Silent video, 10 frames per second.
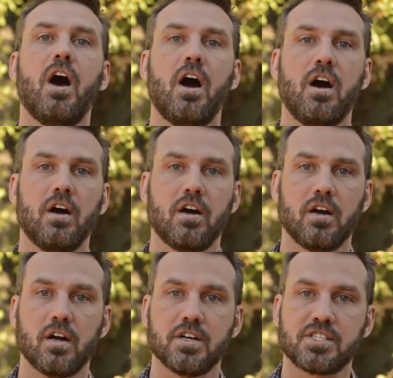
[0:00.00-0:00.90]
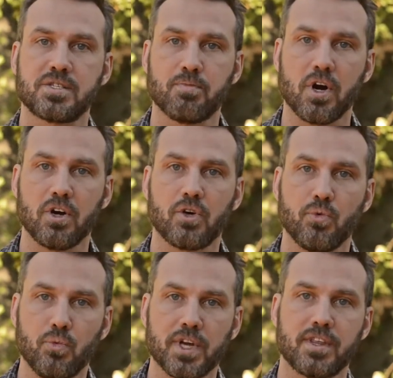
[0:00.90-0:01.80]
our spark
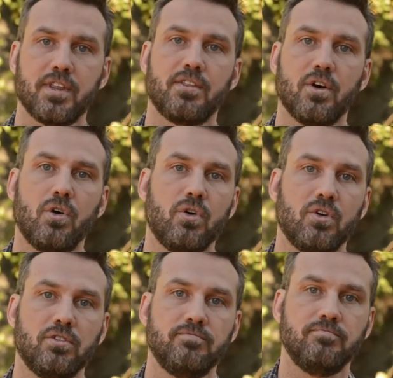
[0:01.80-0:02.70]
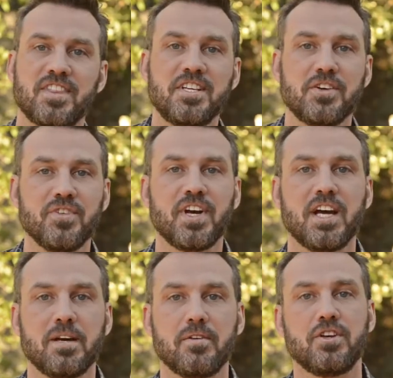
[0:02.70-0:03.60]
with the whole. The different
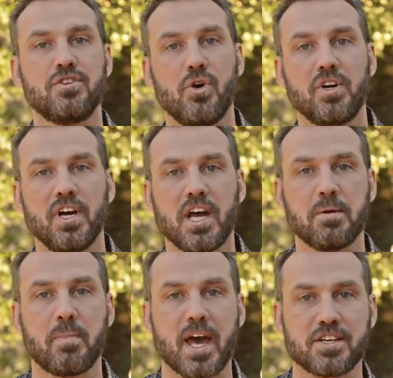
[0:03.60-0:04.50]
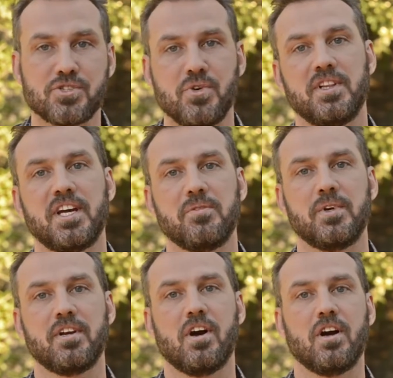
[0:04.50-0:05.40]
kind of yoga and paths to
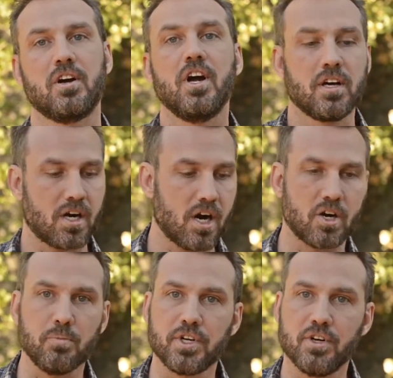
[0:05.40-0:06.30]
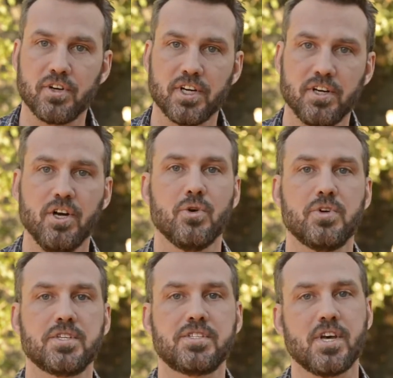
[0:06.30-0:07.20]
enlightenment are karma yoga,
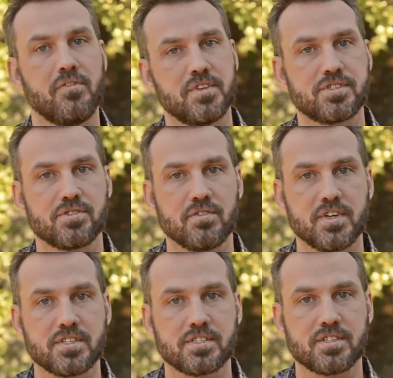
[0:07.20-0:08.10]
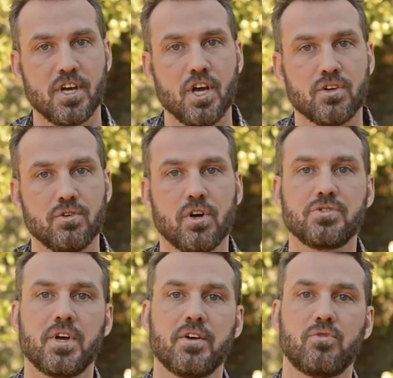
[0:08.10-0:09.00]
which is selfless service. You
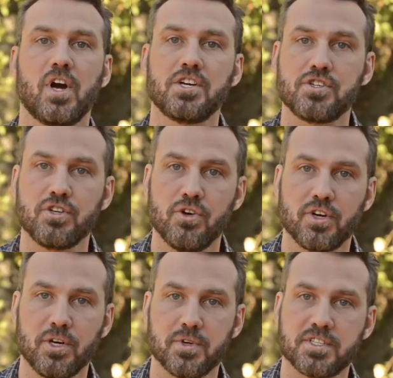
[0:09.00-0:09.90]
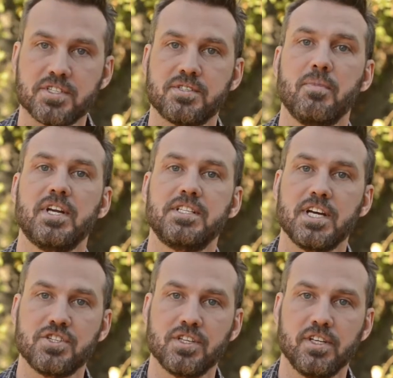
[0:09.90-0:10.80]
also have raja yoga, which is
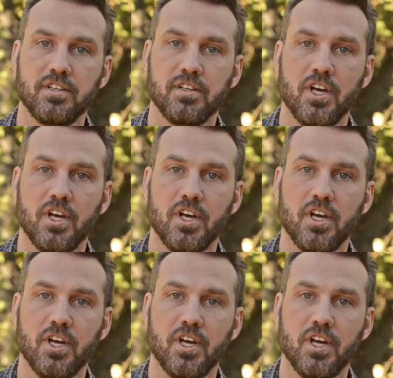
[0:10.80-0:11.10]
meditation.